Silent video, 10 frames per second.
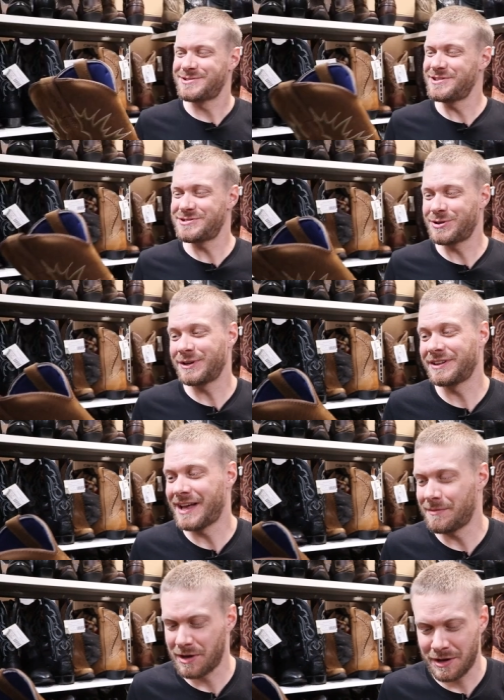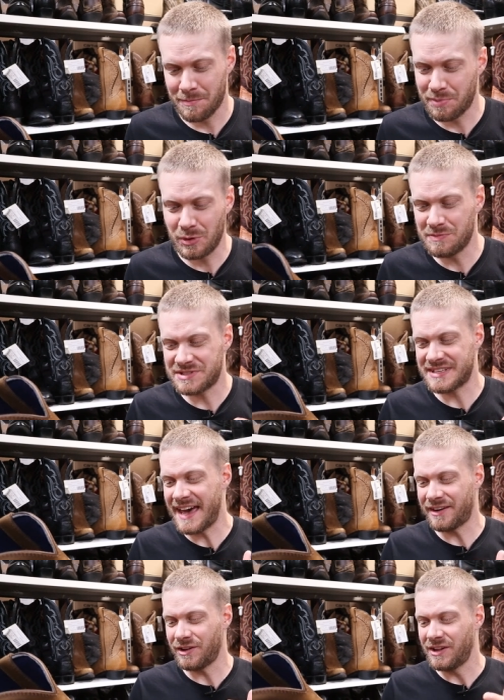So this Tony Lama boom
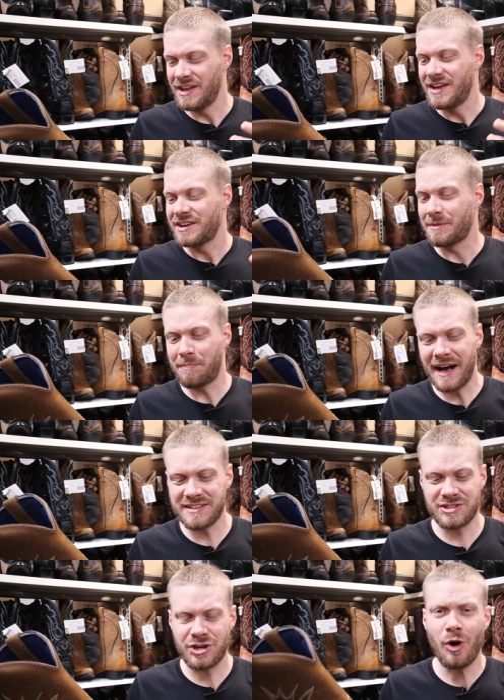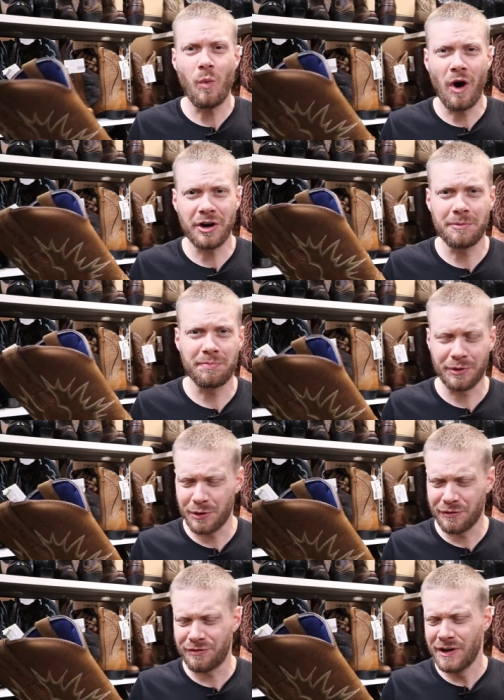saddle, composite toe,
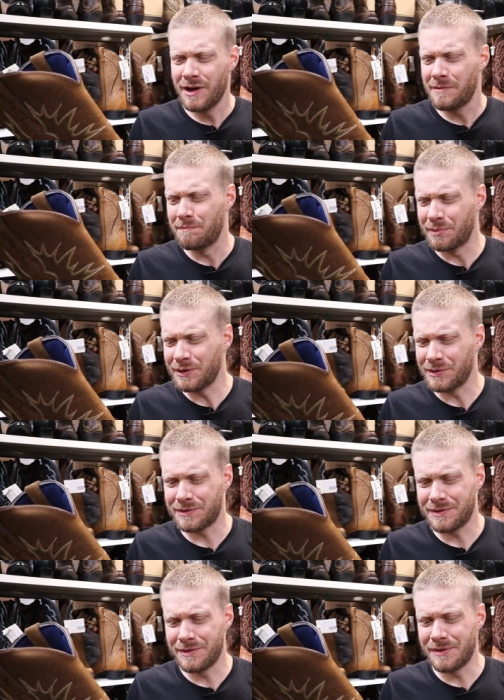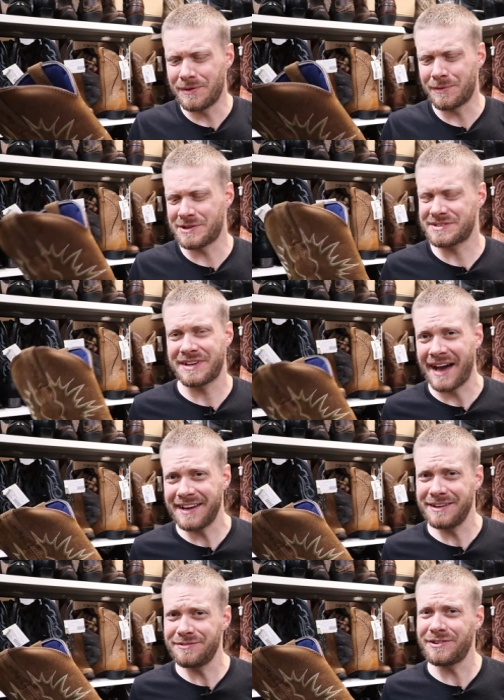waterproof boot was
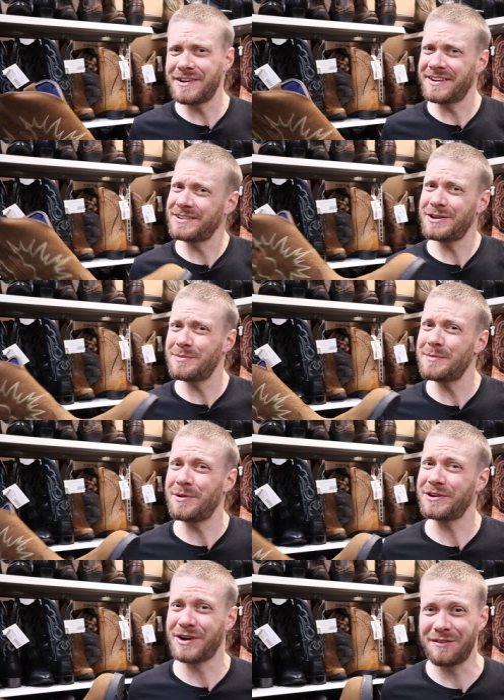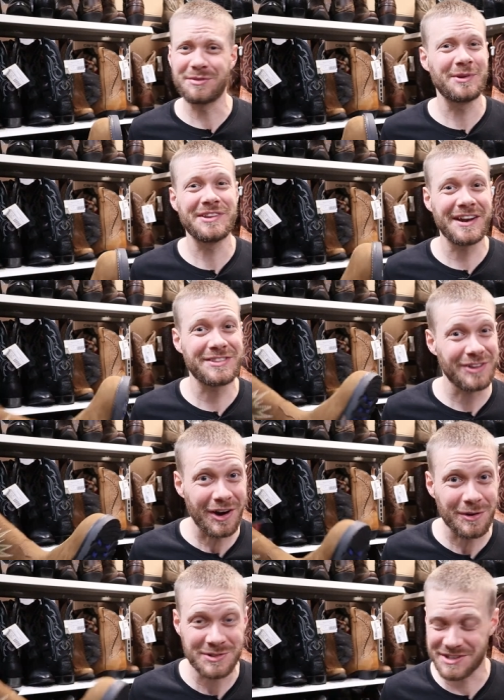kind of a, a little bit more comfortable than I
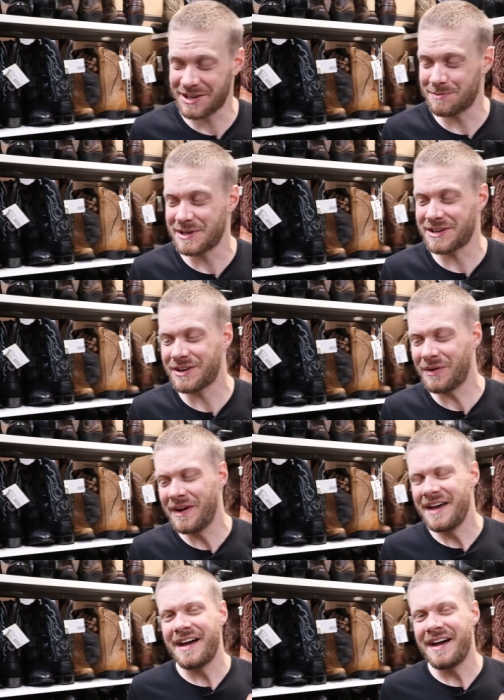thought it was gonna be, you know?